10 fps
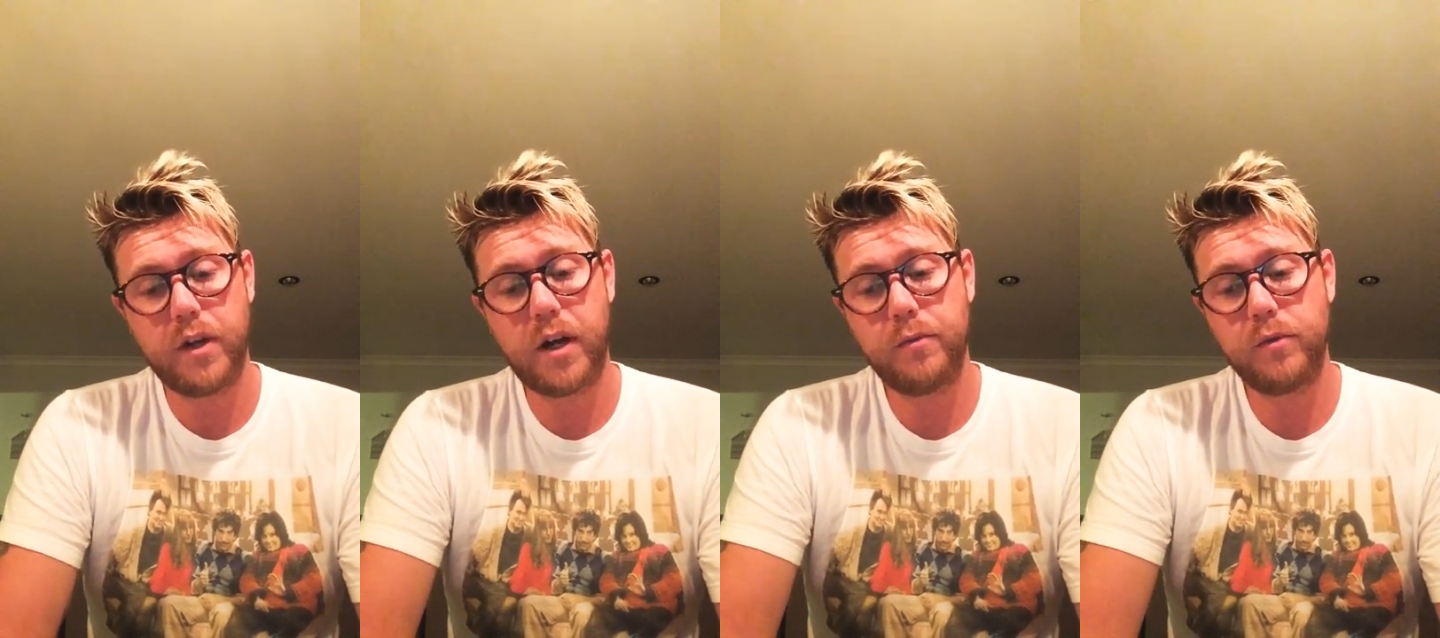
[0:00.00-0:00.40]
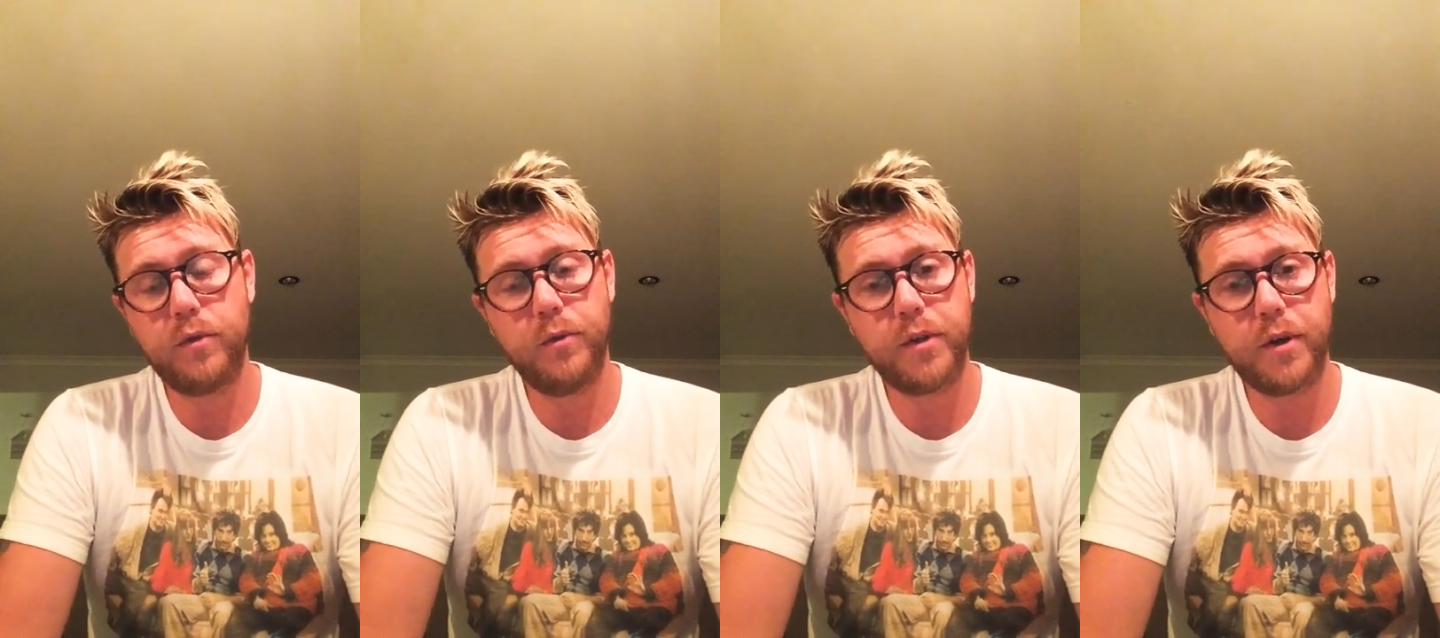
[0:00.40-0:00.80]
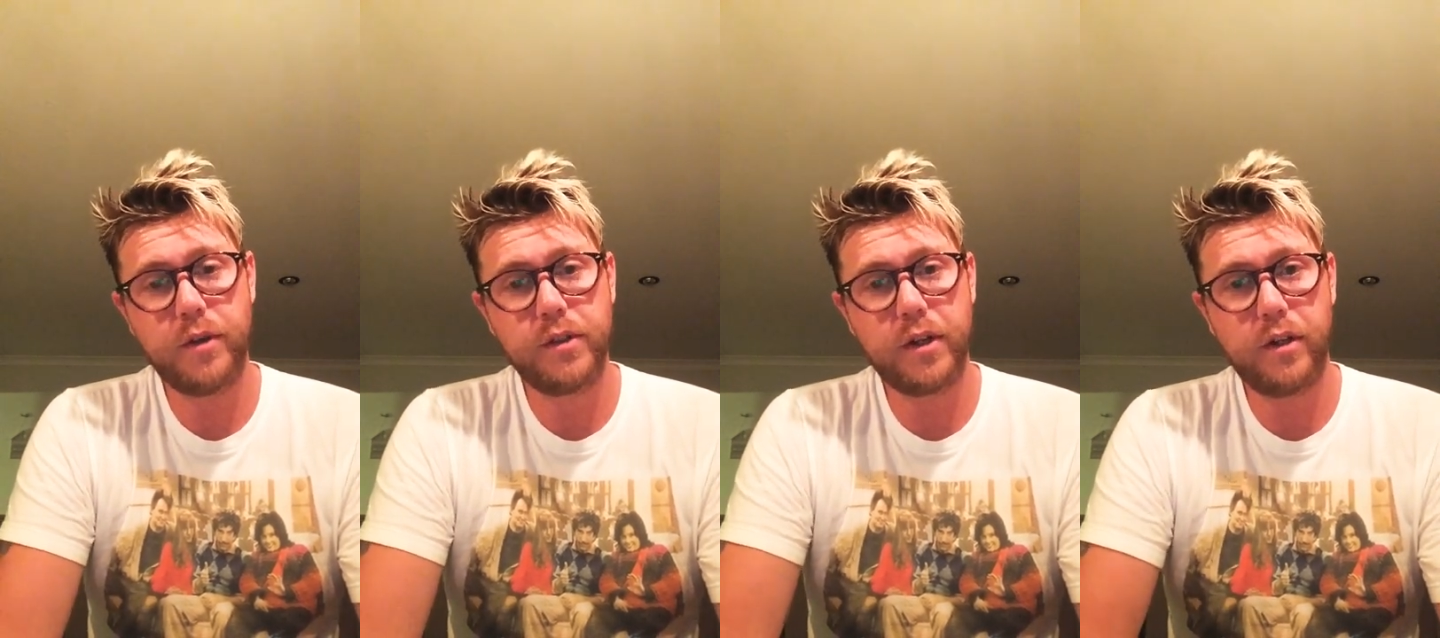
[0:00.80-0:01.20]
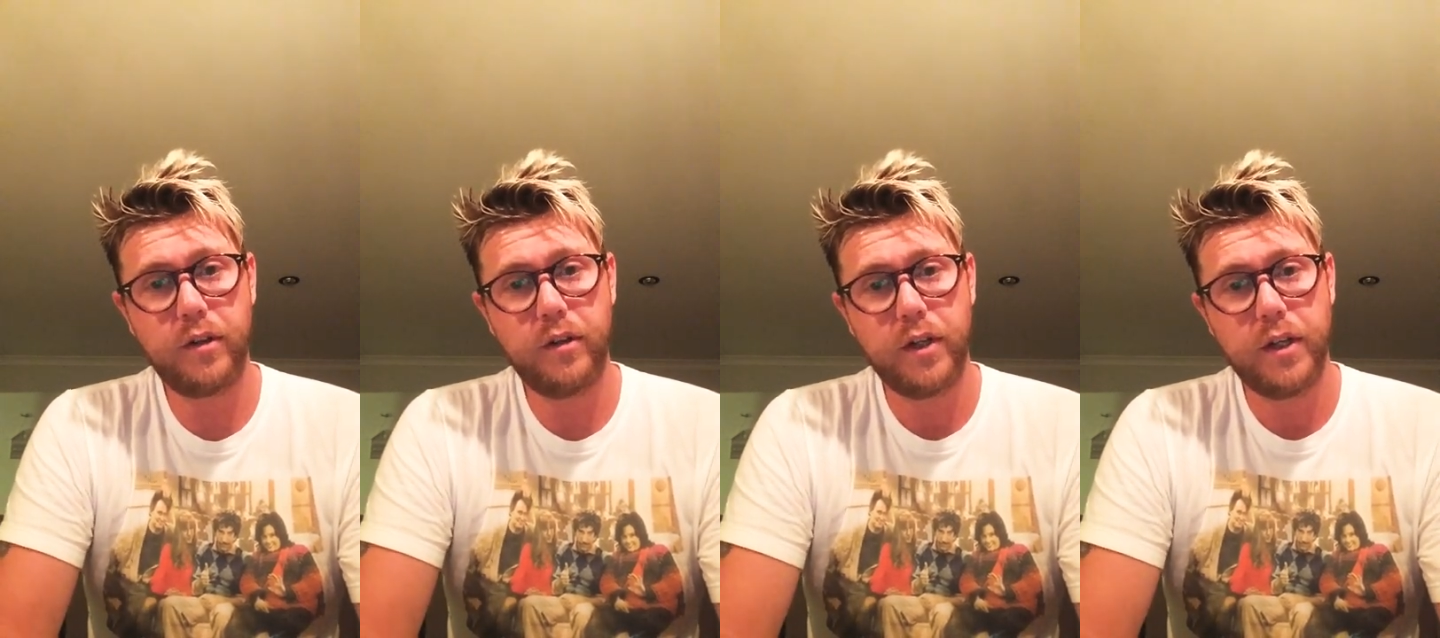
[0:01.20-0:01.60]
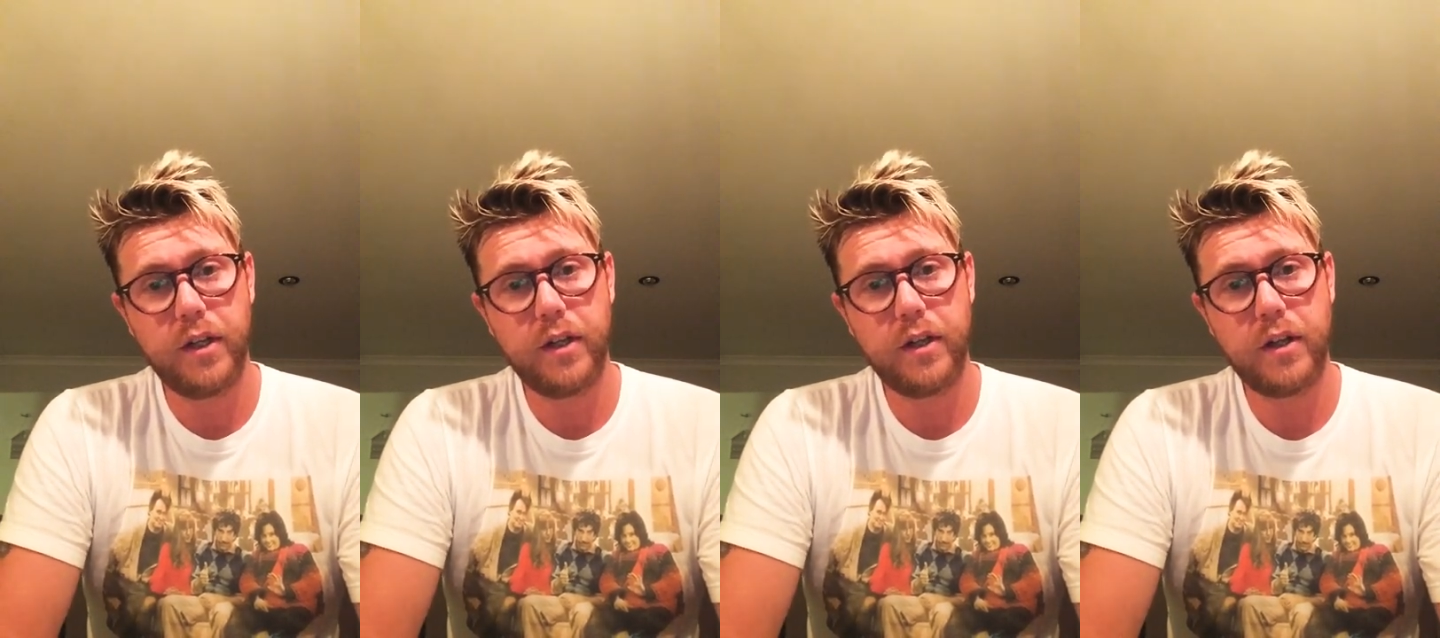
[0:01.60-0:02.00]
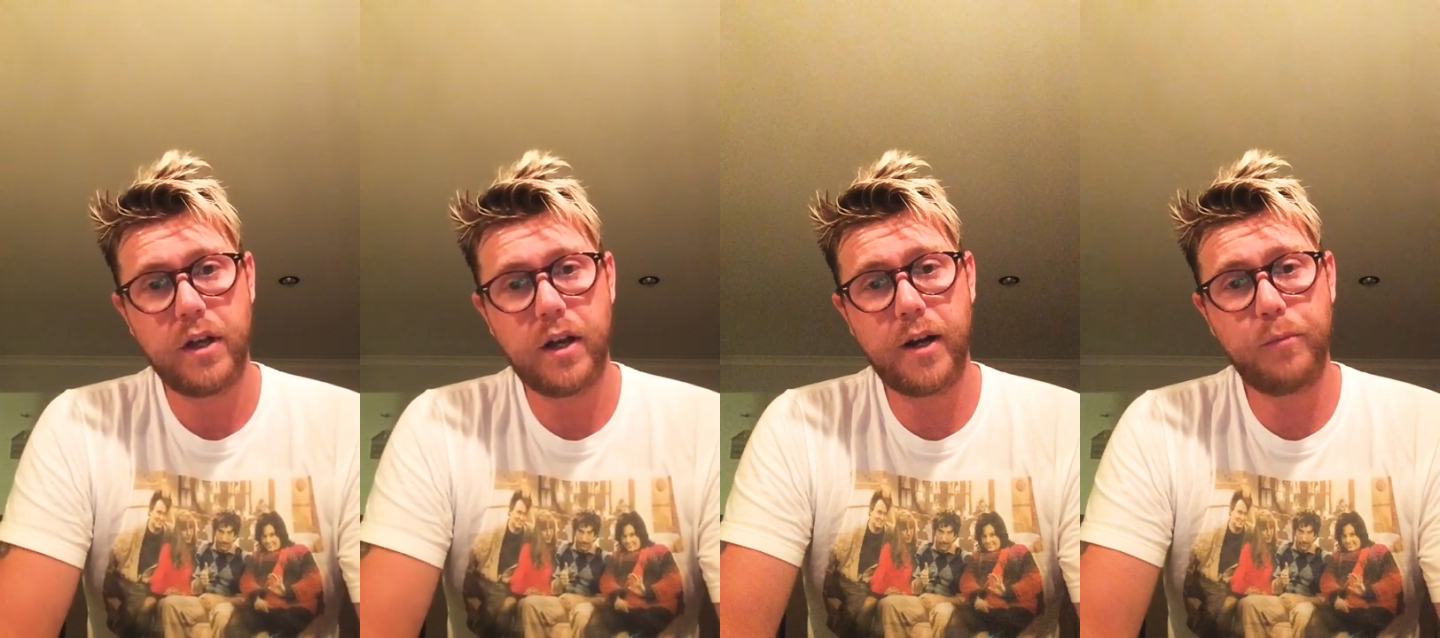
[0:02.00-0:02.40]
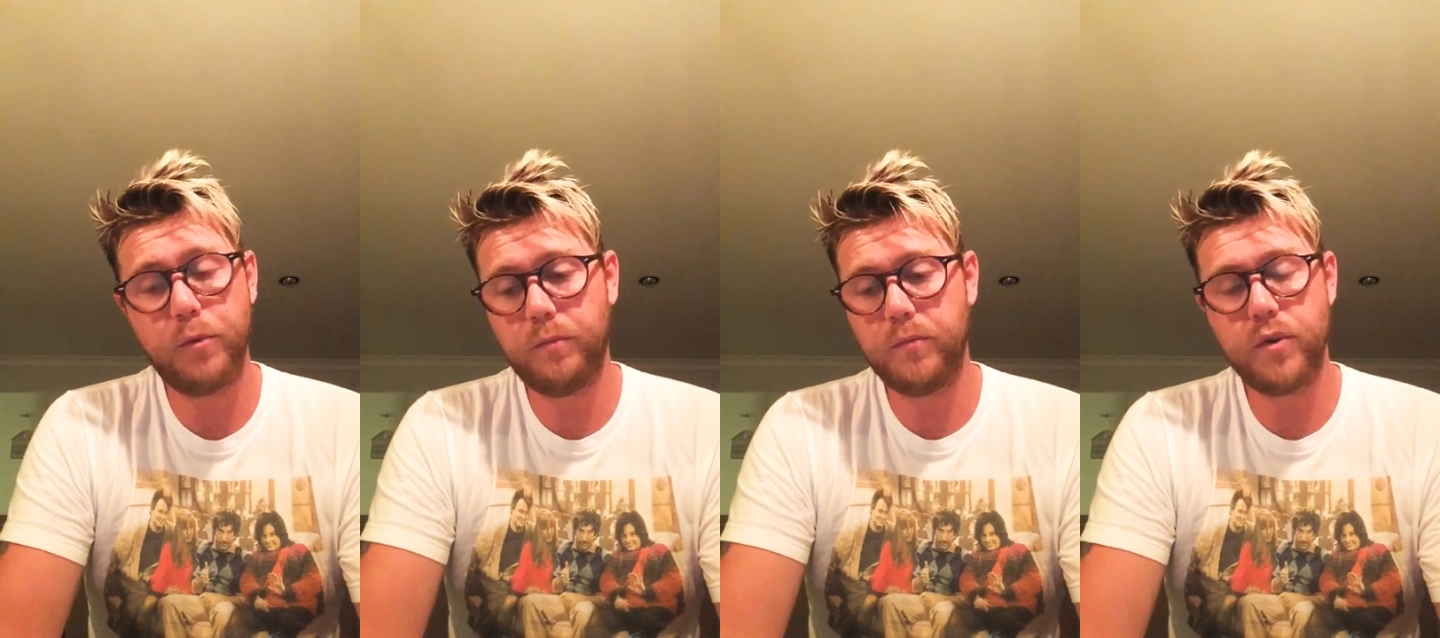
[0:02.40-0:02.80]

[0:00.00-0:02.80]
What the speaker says: I will call so-and-so. I will